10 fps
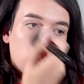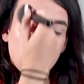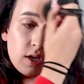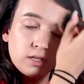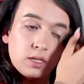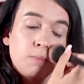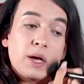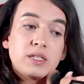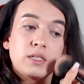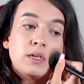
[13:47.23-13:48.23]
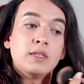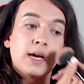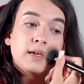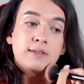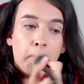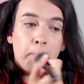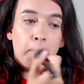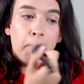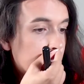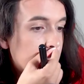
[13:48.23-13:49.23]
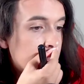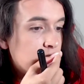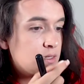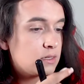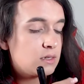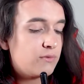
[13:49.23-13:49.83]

rusted, busted, and dusted. This